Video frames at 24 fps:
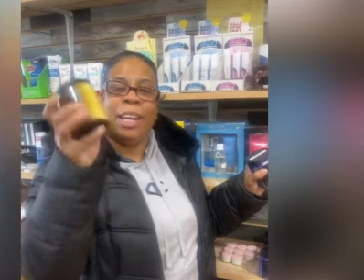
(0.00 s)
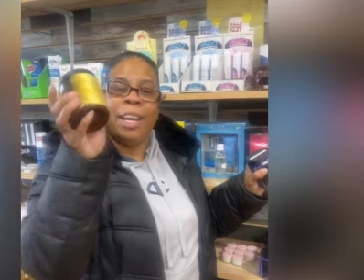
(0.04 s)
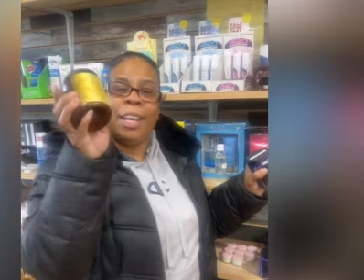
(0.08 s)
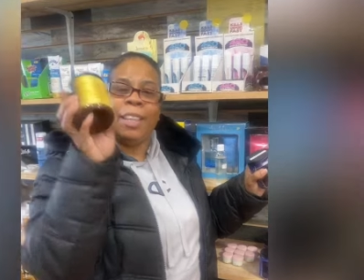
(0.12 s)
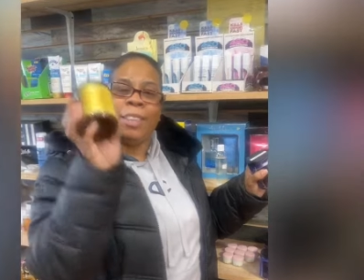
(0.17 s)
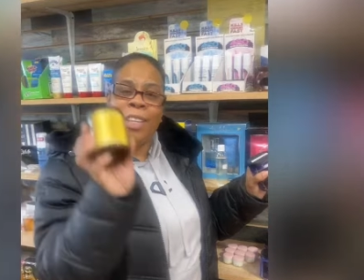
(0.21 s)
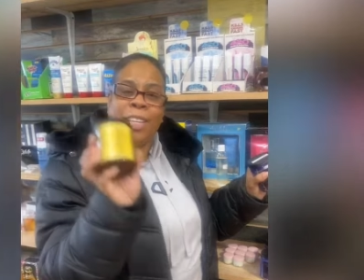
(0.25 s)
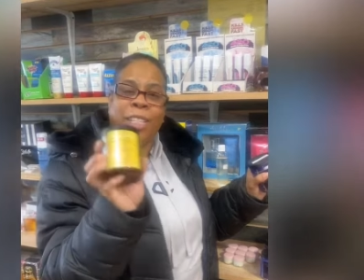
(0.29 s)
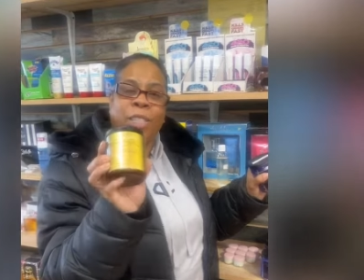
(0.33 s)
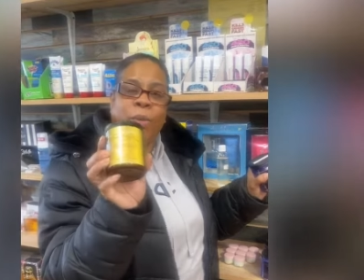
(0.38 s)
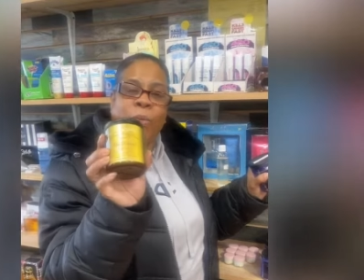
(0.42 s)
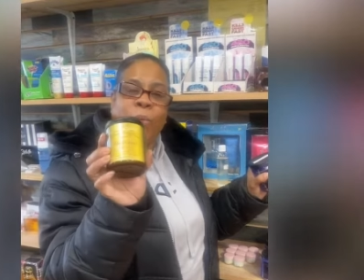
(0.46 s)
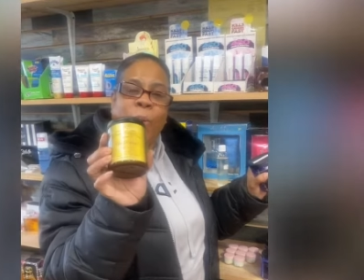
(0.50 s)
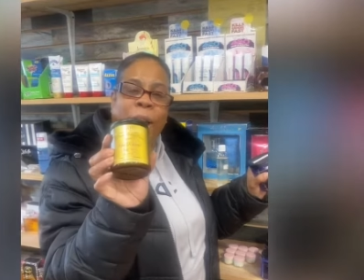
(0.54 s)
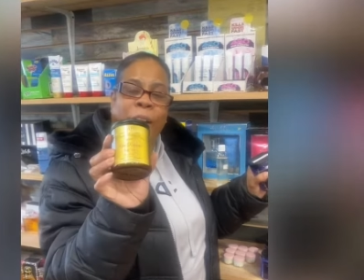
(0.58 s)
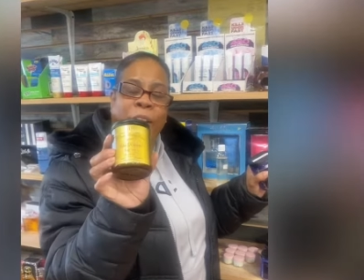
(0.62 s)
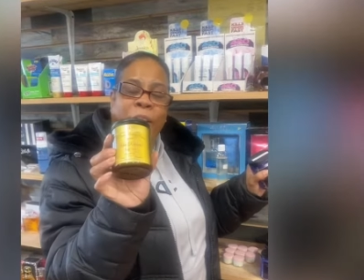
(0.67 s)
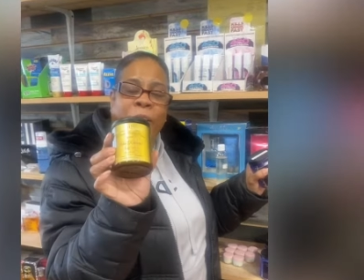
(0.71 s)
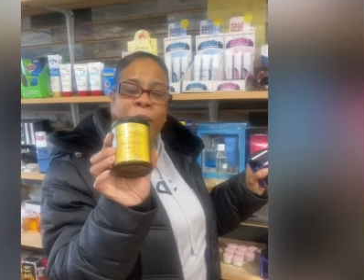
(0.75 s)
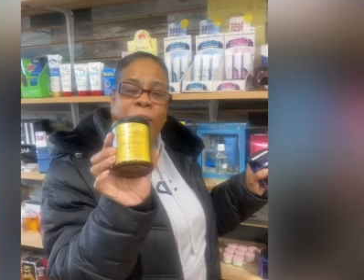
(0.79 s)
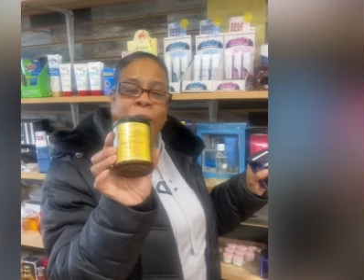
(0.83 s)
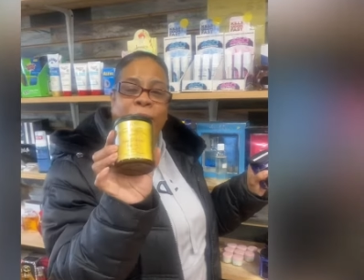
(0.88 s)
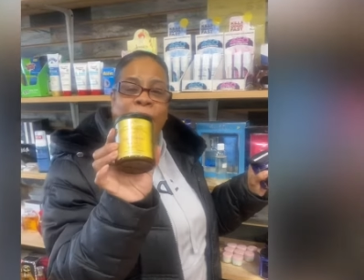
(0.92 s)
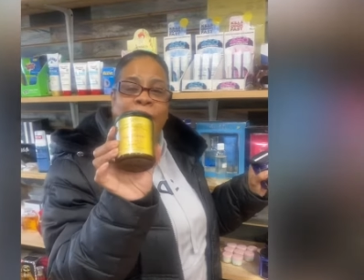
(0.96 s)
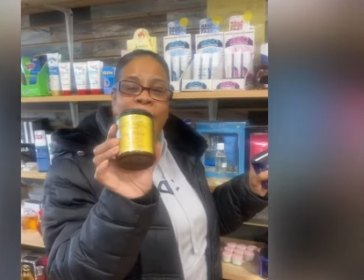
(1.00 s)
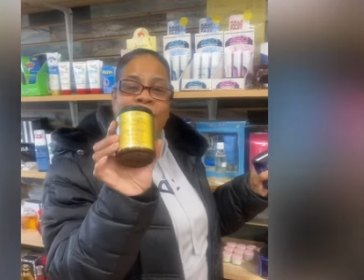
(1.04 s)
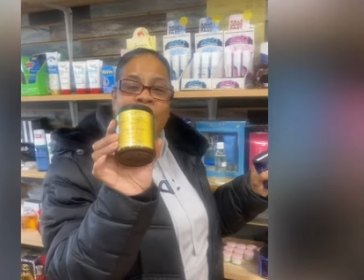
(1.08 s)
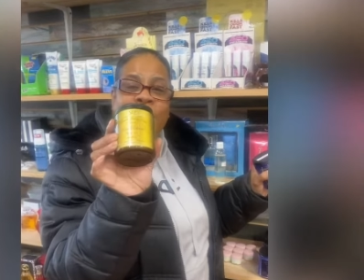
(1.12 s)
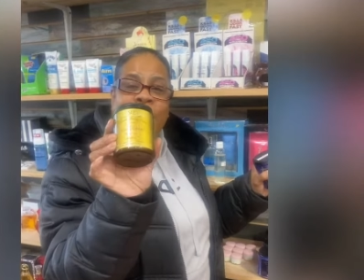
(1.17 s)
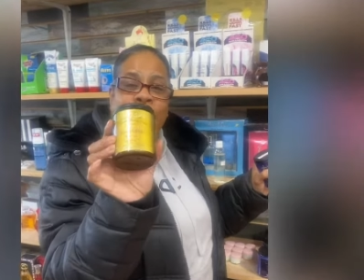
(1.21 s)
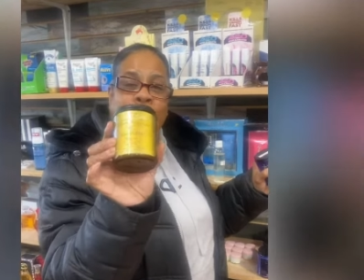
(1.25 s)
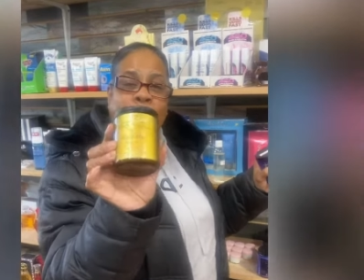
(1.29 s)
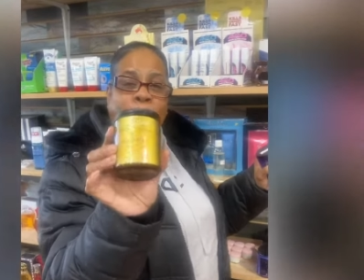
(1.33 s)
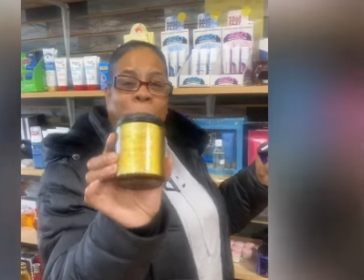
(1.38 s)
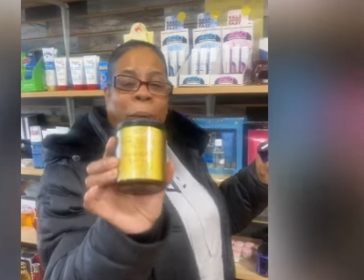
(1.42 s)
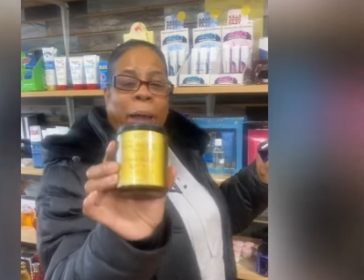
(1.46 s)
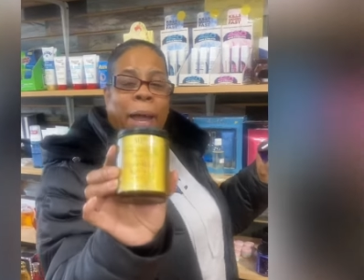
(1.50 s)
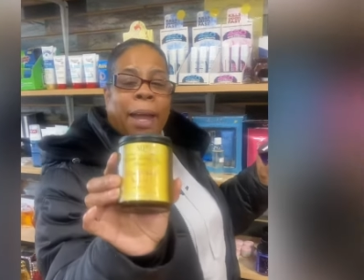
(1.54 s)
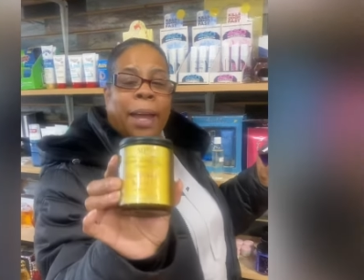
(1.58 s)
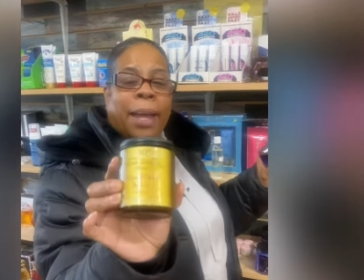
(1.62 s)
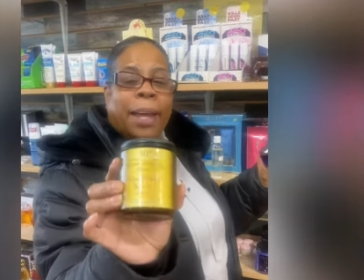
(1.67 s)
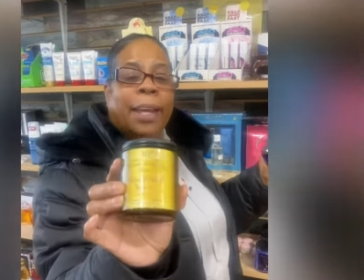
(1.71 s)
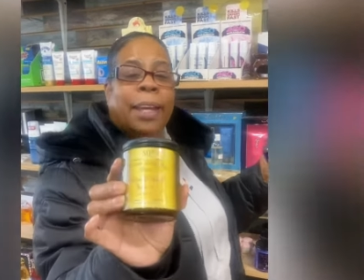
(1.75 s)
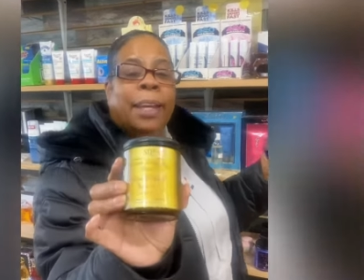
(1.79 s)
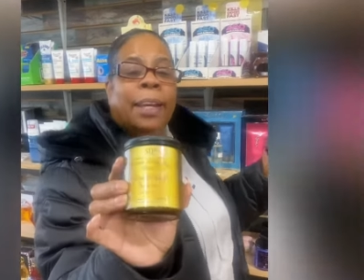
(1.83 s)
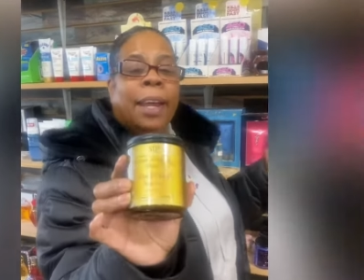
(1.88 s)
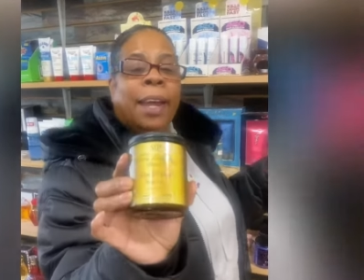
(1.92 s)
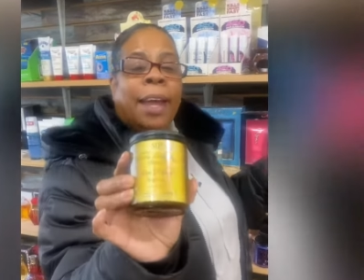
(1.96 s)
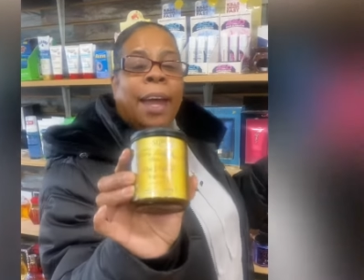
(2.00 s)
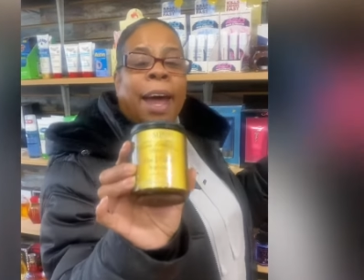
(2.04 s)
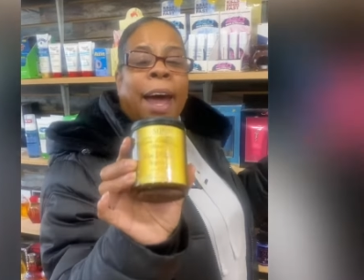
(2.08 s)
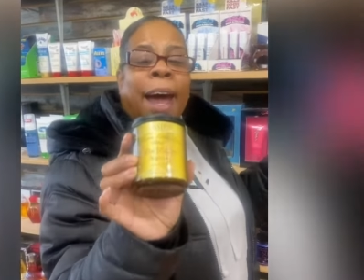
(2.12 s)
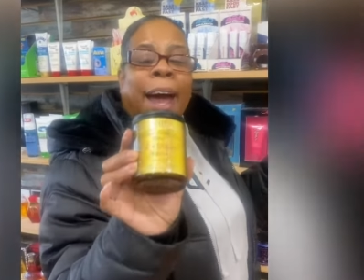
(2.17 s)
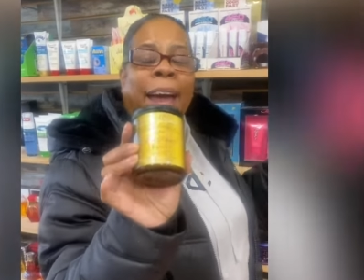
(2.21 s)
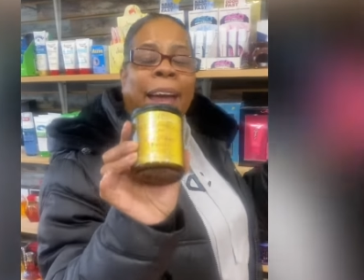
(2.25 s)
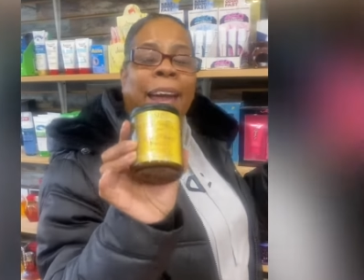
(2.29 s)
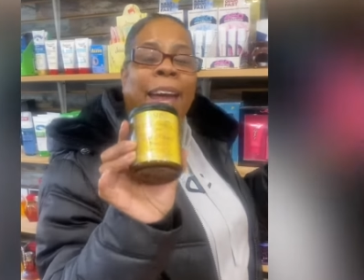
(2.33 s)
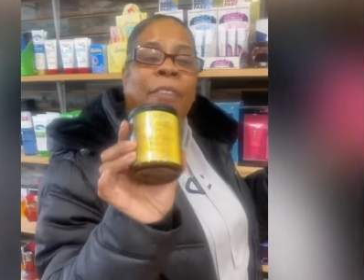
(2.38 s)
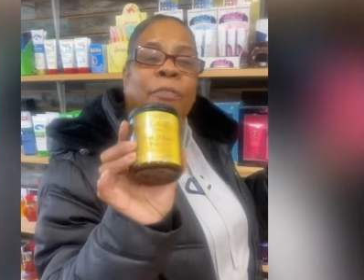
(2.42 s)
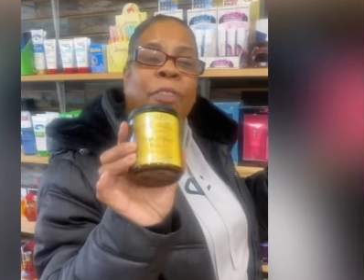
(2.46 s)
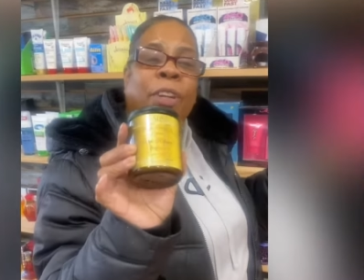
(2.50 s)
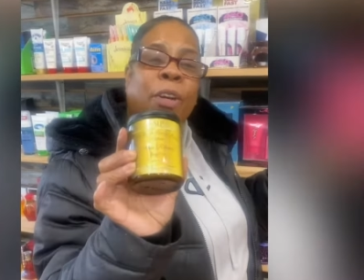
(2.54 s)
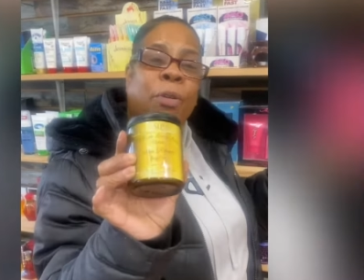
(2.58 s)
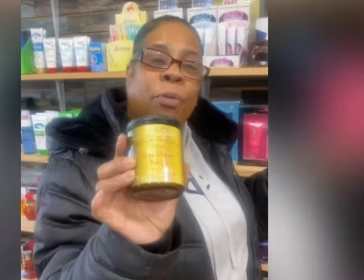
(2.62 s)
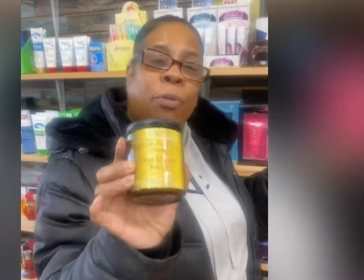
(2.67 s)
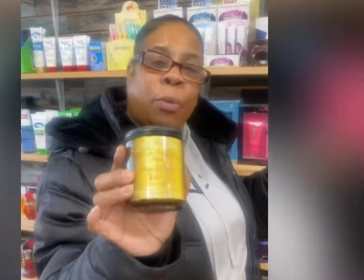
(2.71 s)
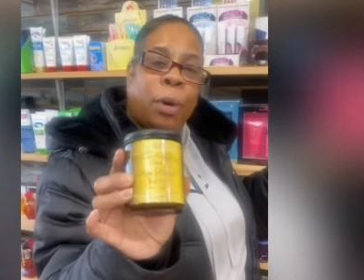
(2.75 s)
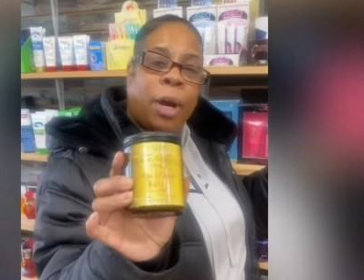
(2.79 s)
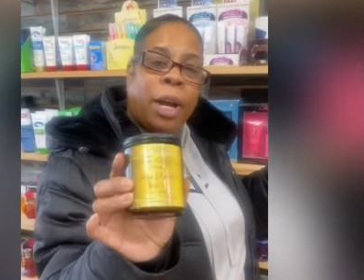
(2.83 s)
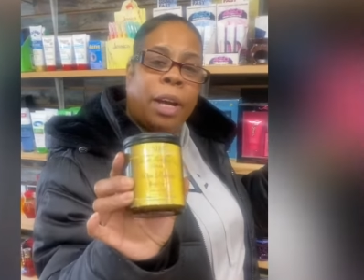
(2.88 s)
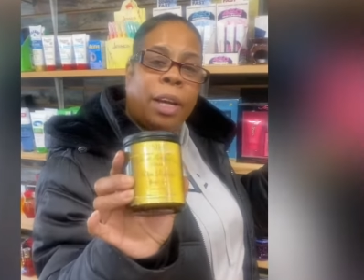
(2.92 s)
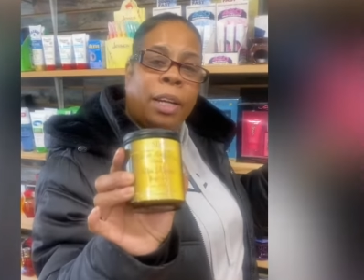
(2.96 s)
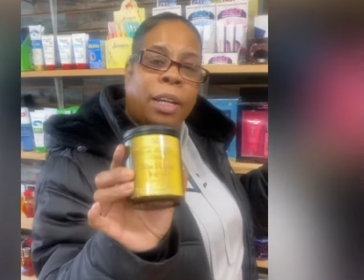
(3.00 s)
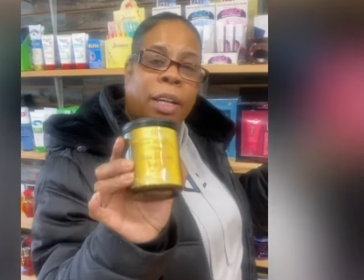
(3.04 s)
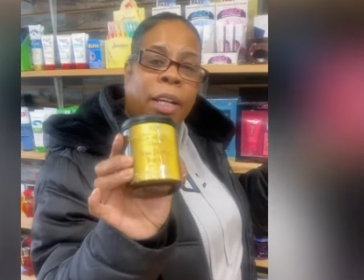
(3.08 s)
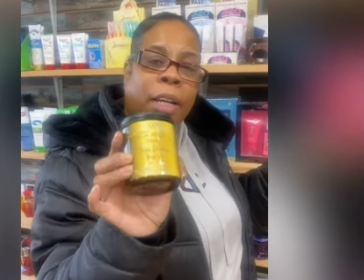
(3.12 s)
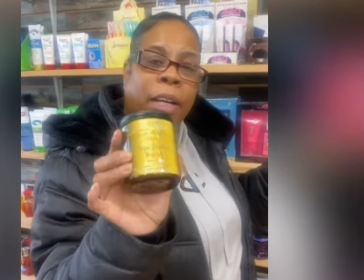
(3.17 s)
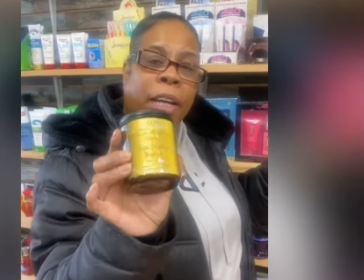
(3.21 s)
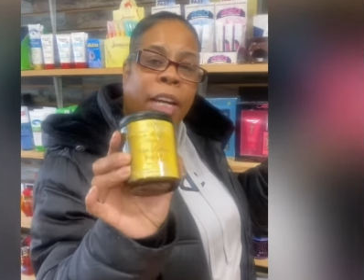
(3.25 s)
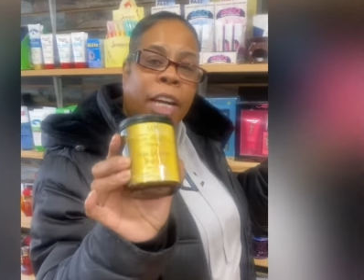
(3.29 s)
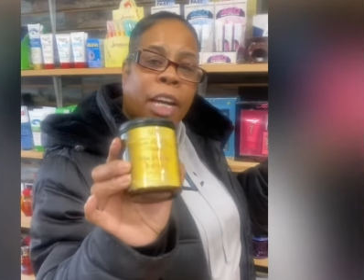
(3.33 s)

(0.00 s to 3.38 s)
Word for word: this one right here is for pain I have it in regular,